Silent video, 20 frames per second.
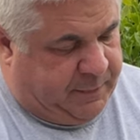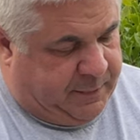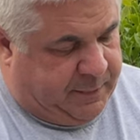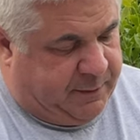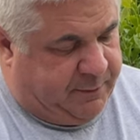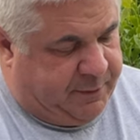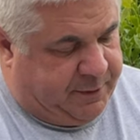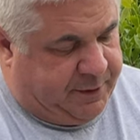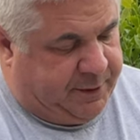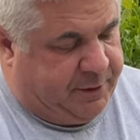
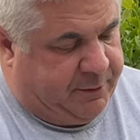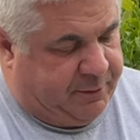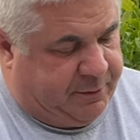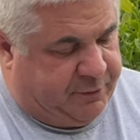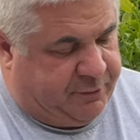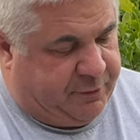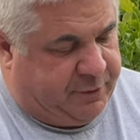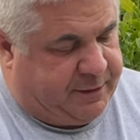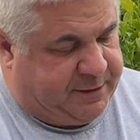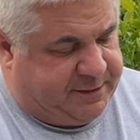We're going to go
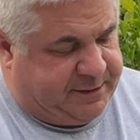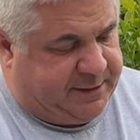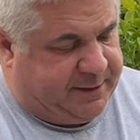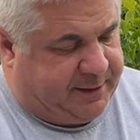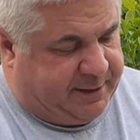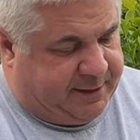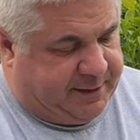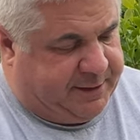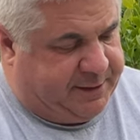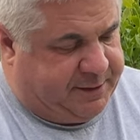across the
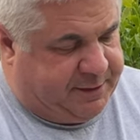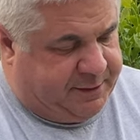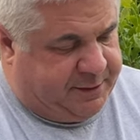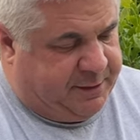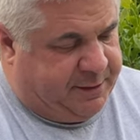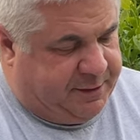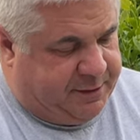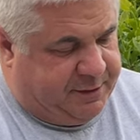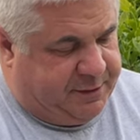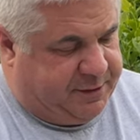lines
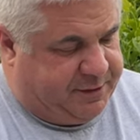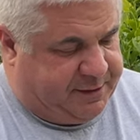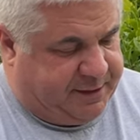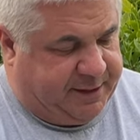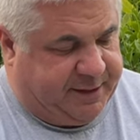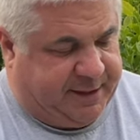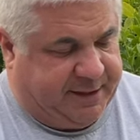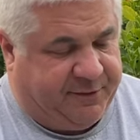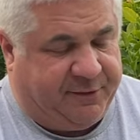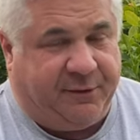just in
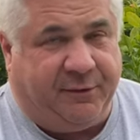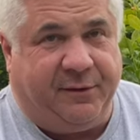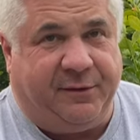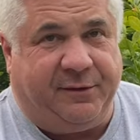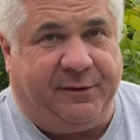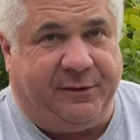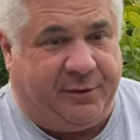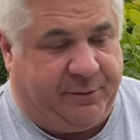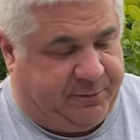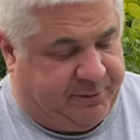case there is a
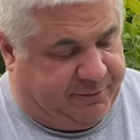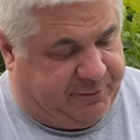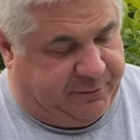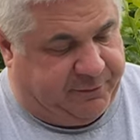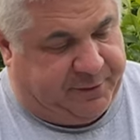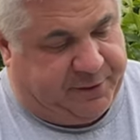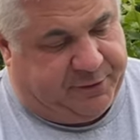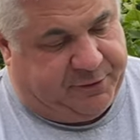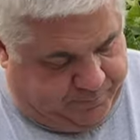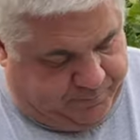little bit of a
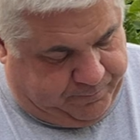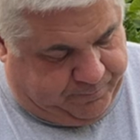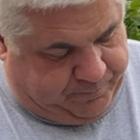ridge.